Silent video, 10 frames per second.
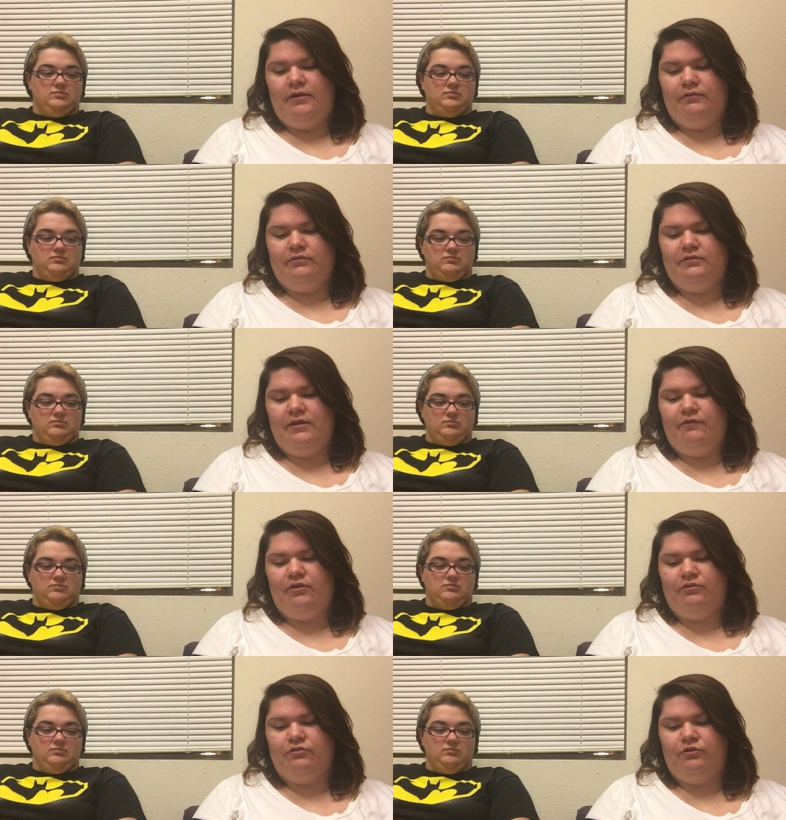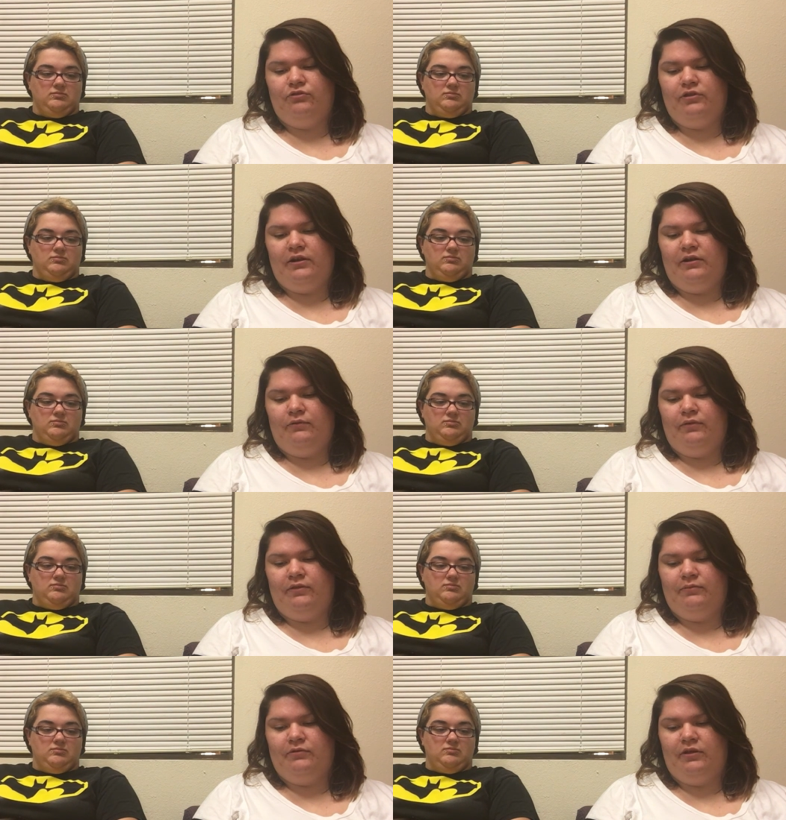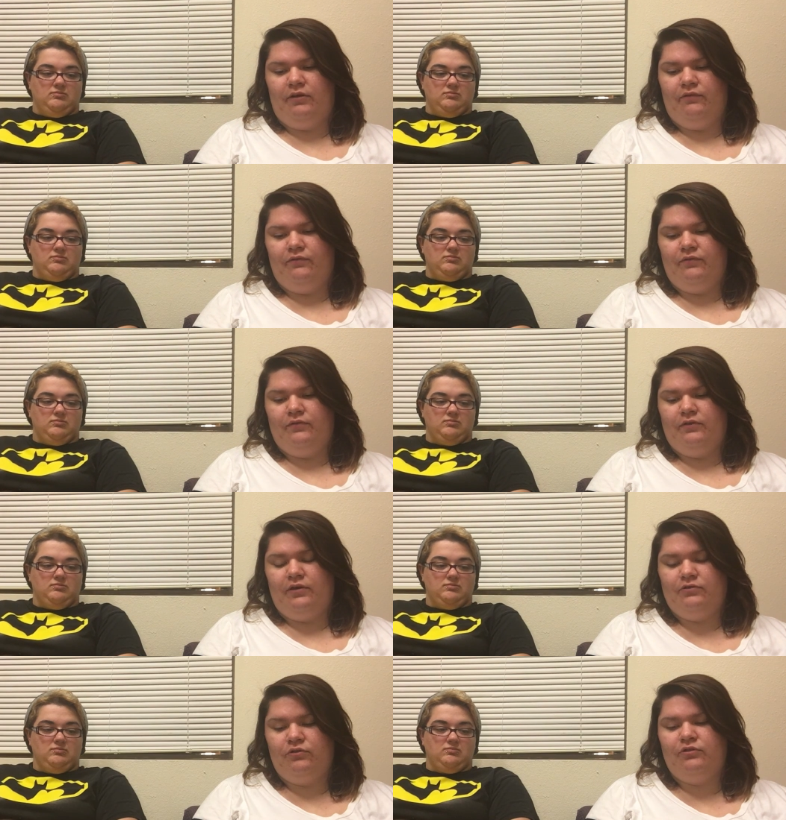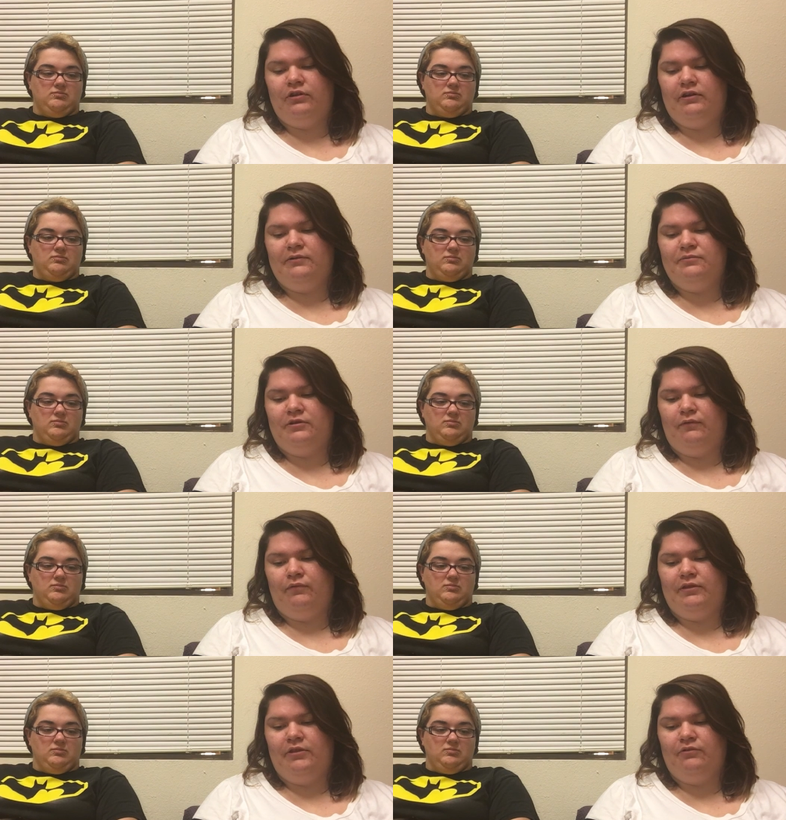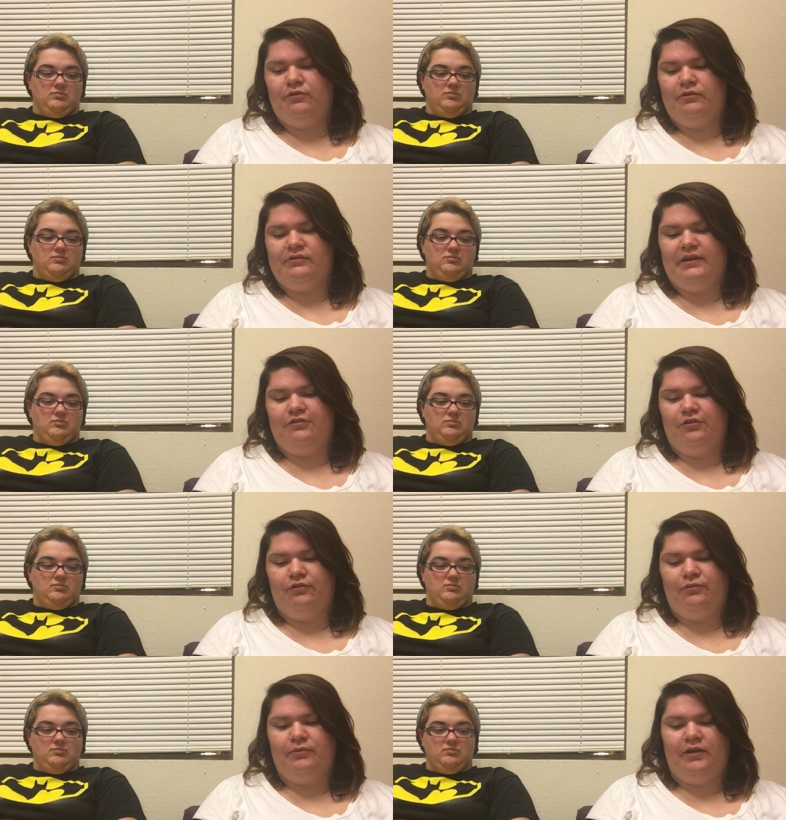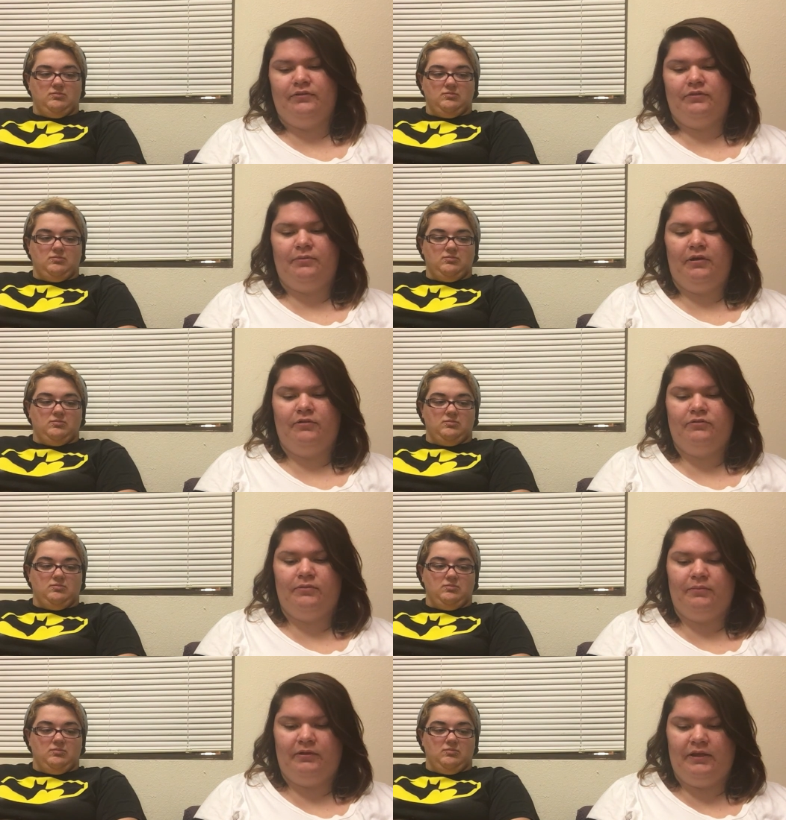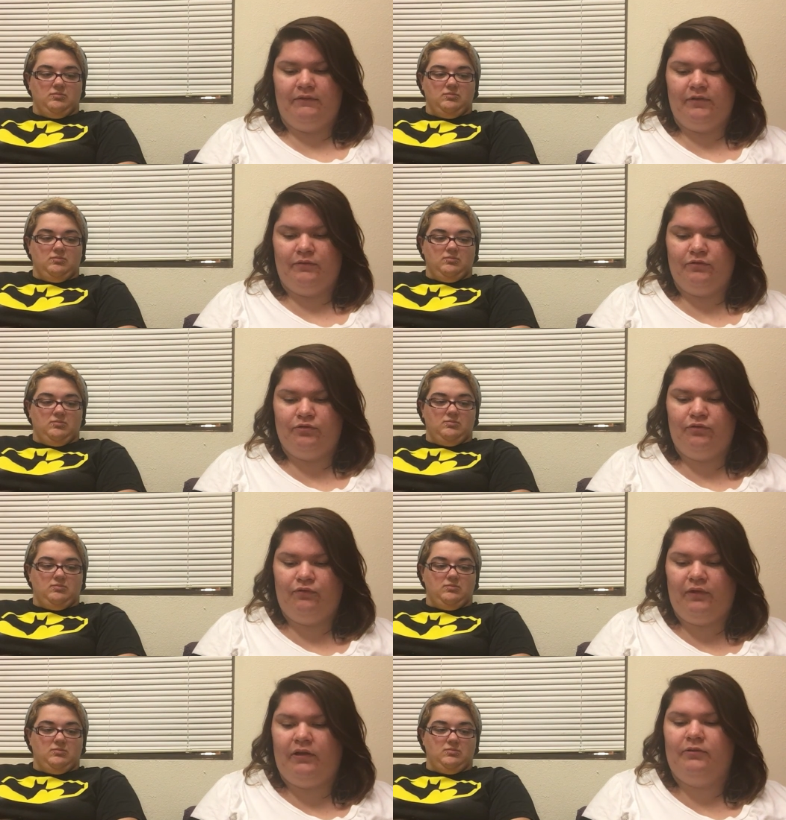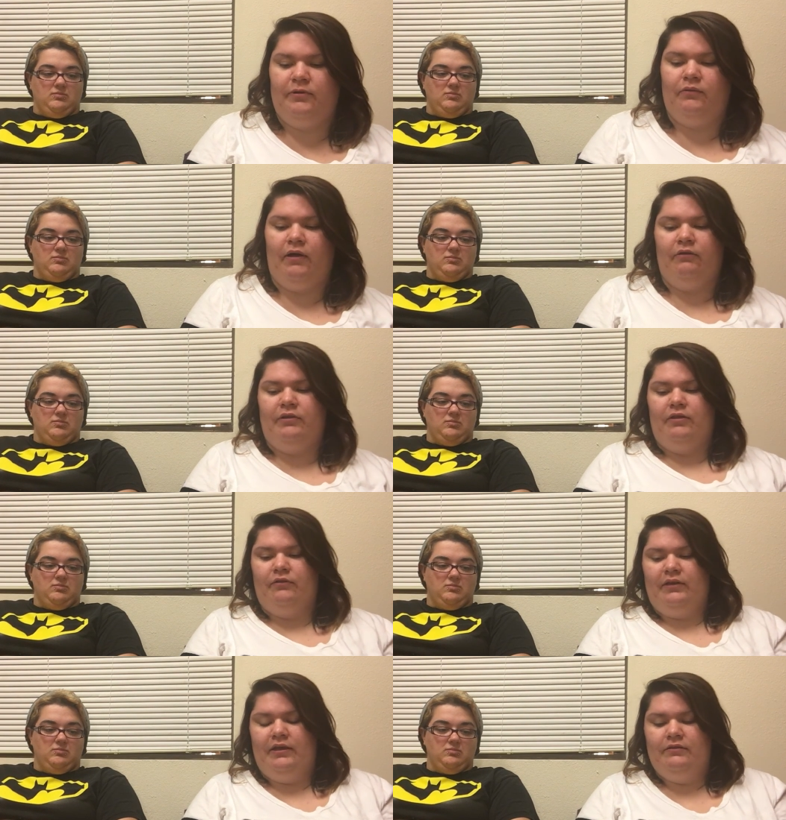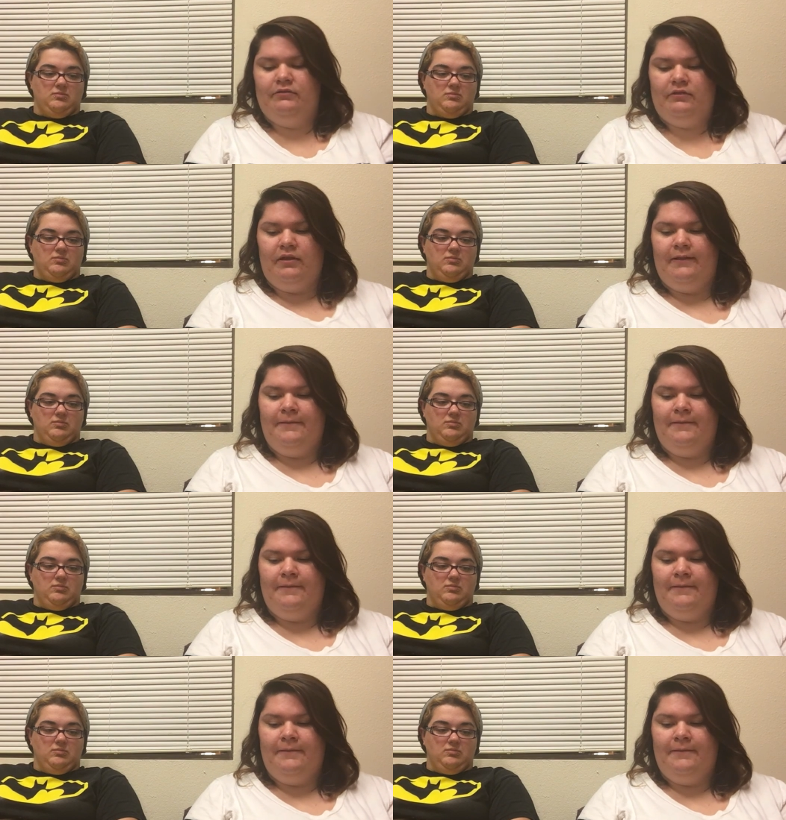Speaker 1: He was never associated with himself, associated himself with the other cul-de-sac children because his parents believed he was too frail to be around the other kids,